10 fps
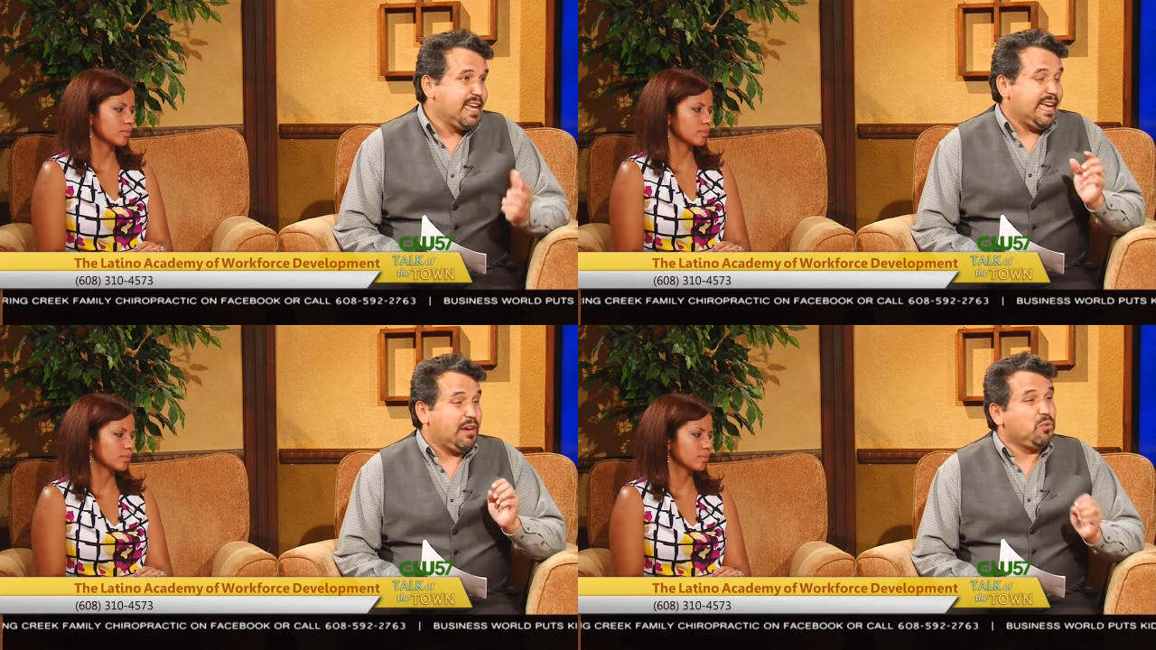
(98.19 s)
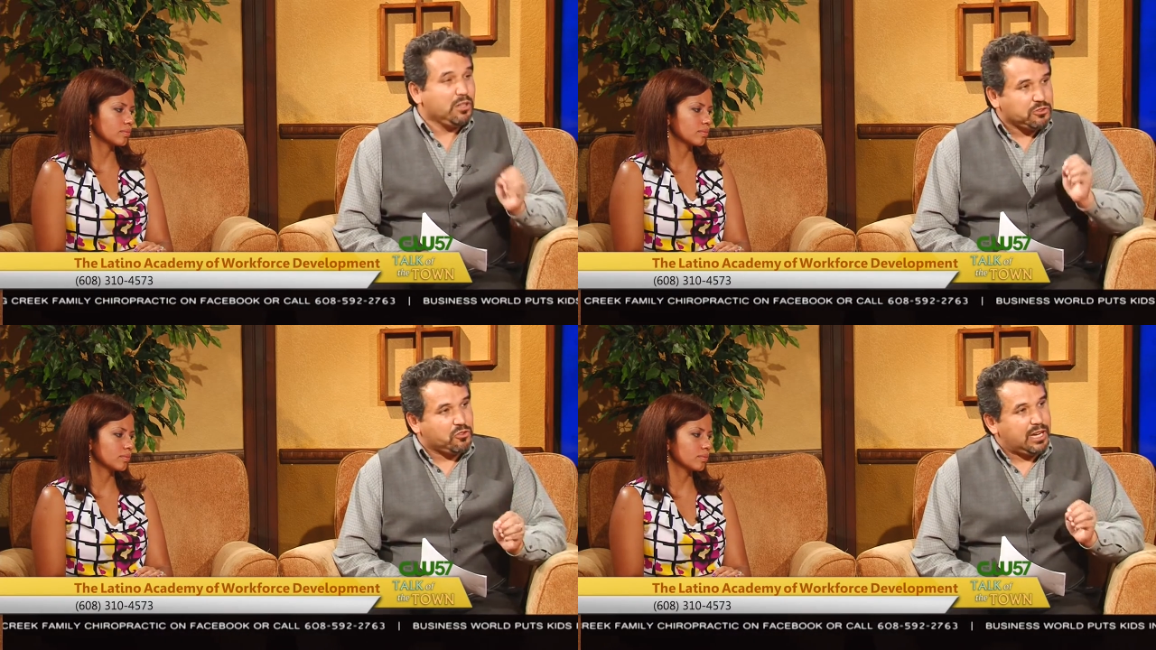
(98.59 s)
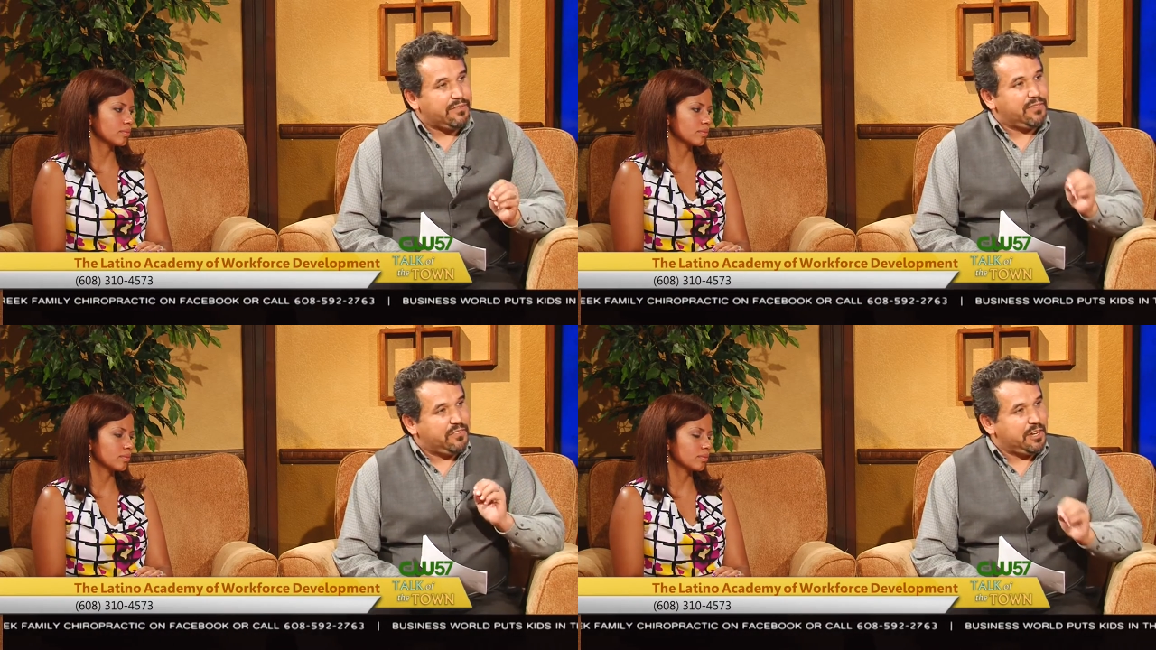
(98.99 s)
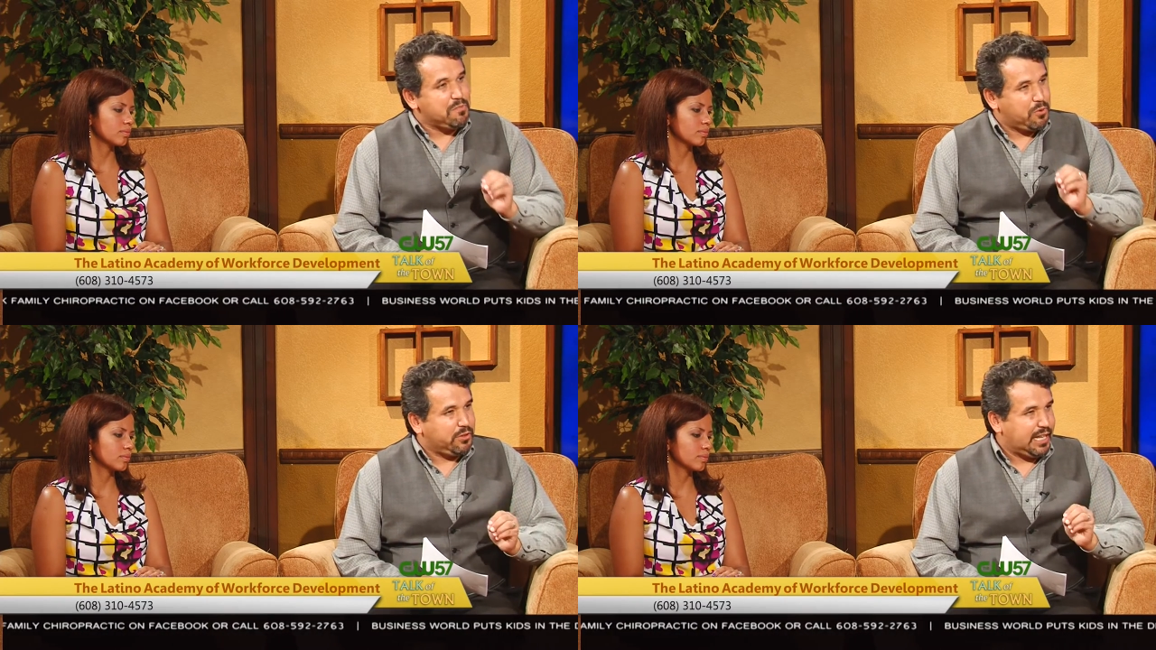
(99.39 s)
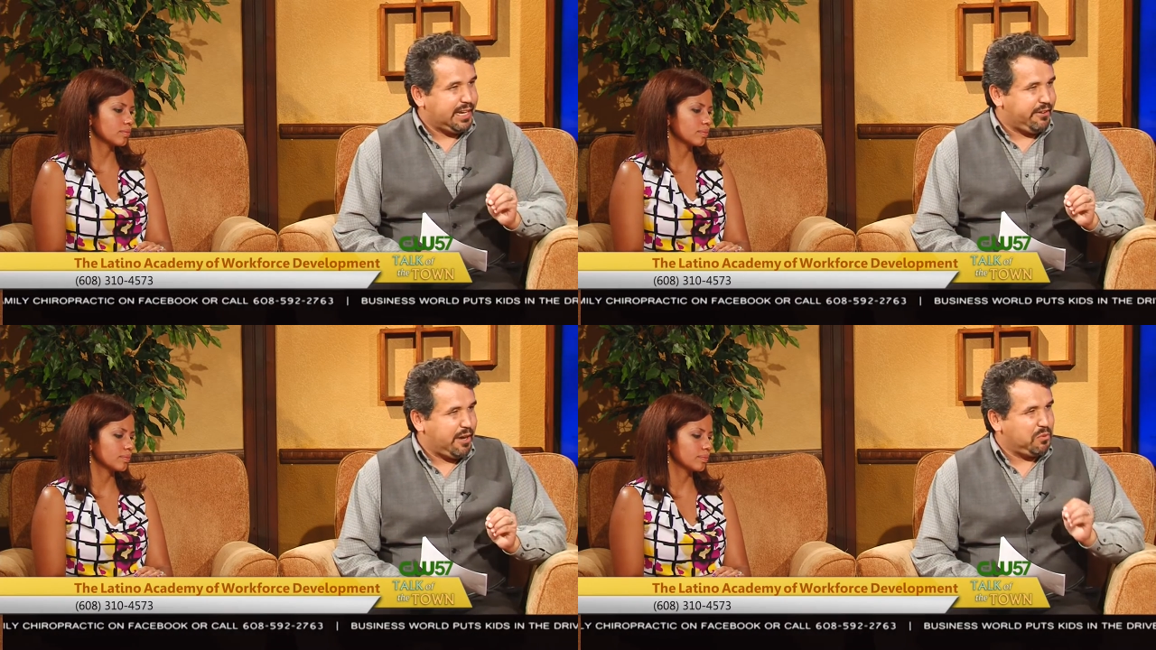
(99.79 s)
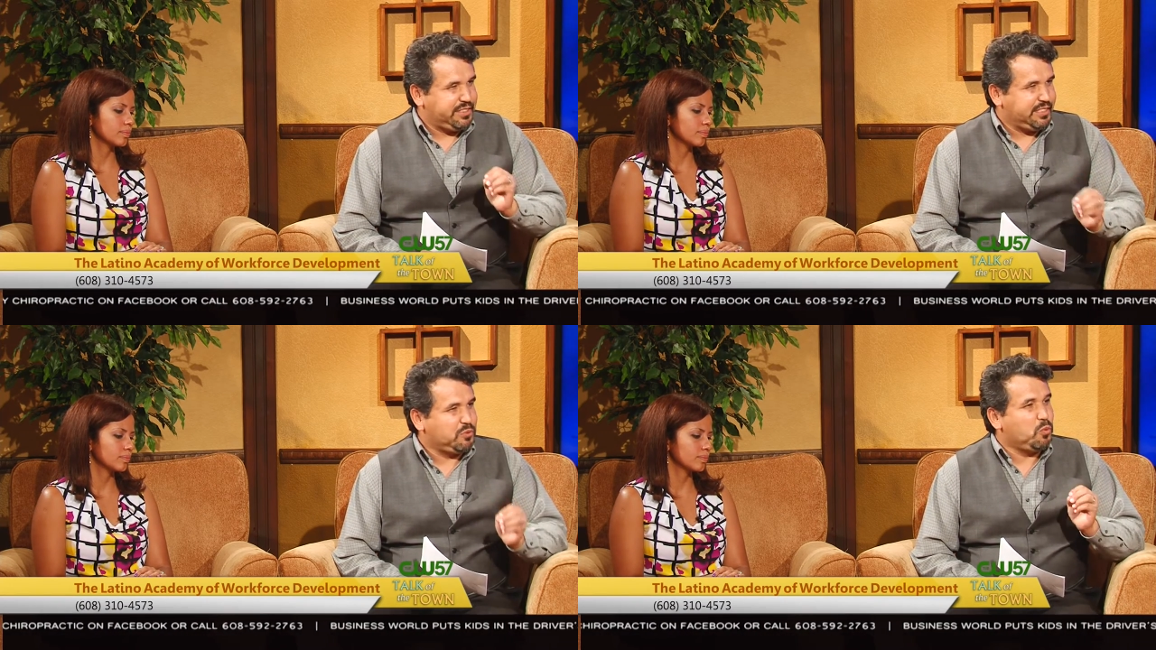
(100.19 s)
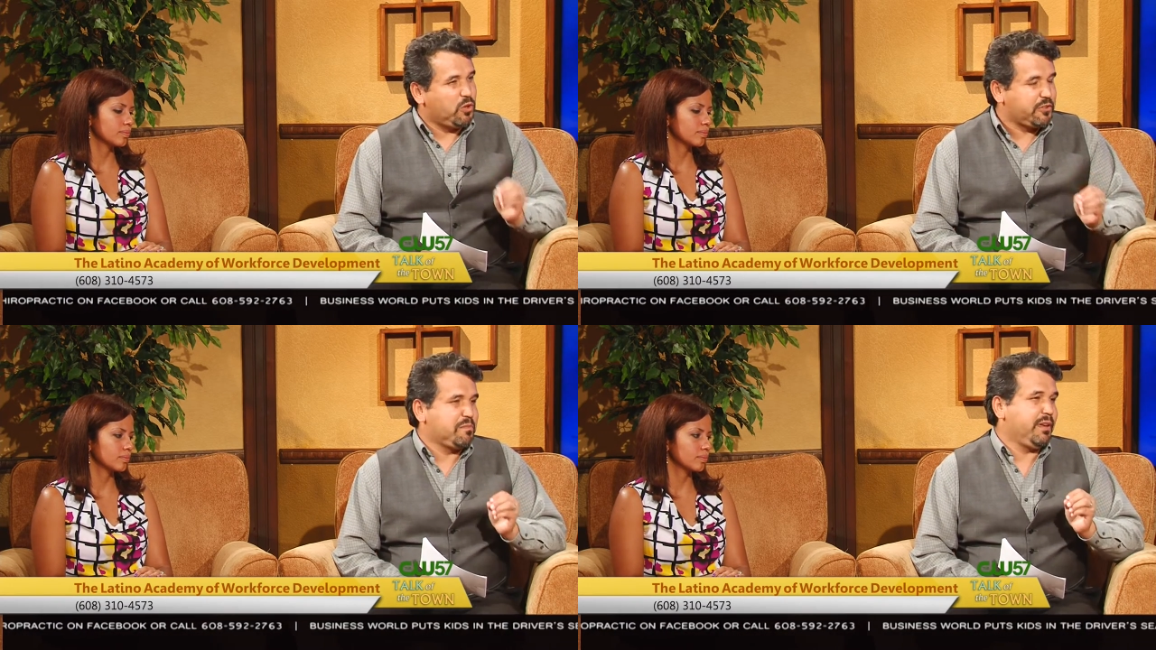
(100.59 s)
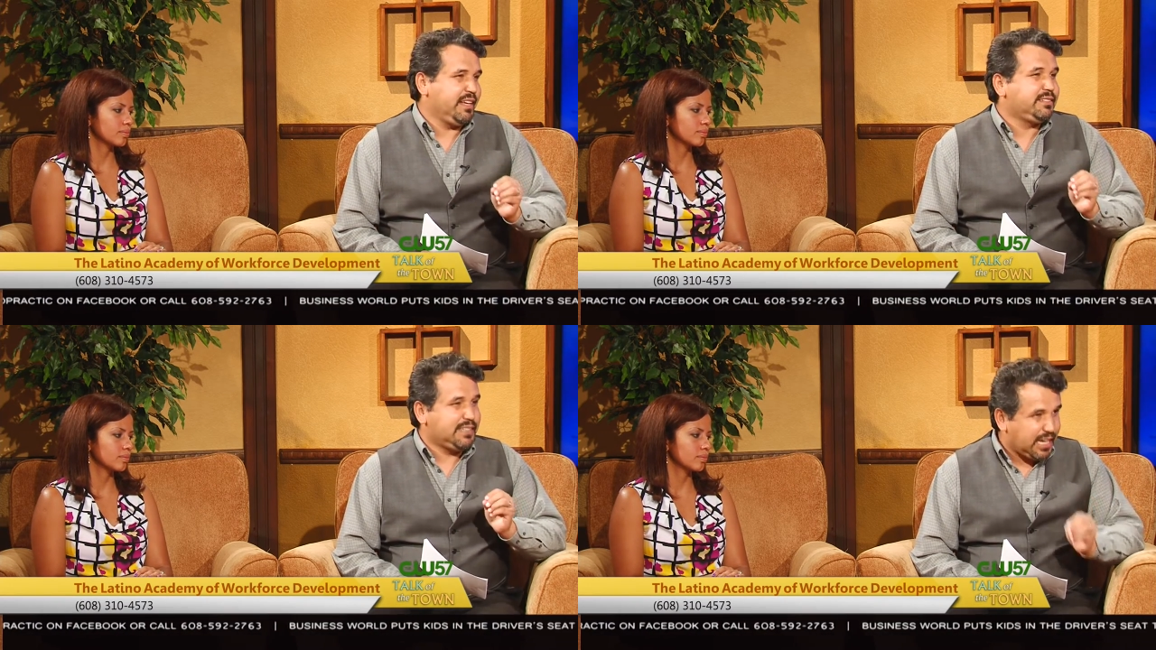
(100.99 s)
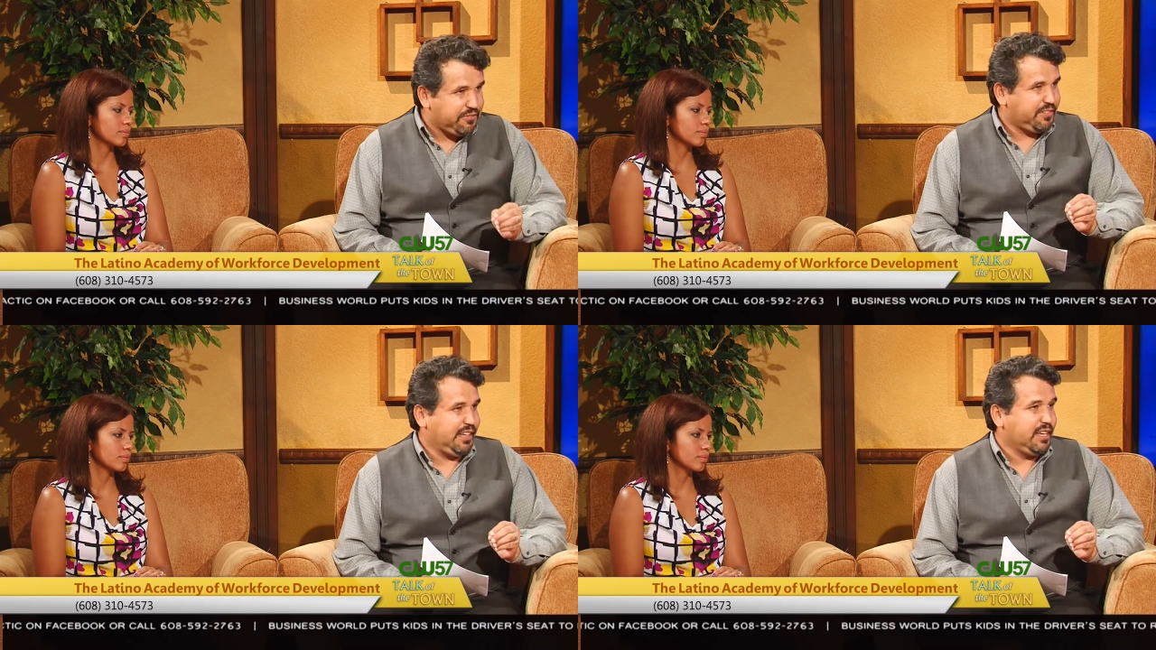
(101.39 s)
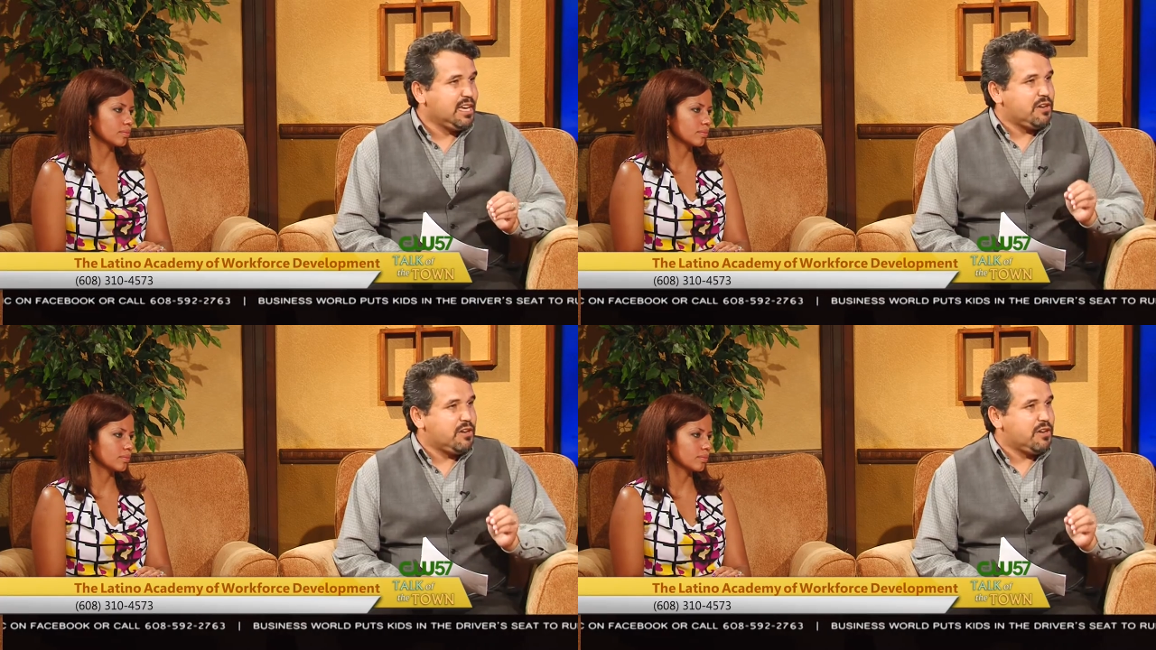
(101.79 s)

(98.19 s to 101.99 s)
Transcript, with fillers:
Speaker 1: and we also have a very important area which is workplace safety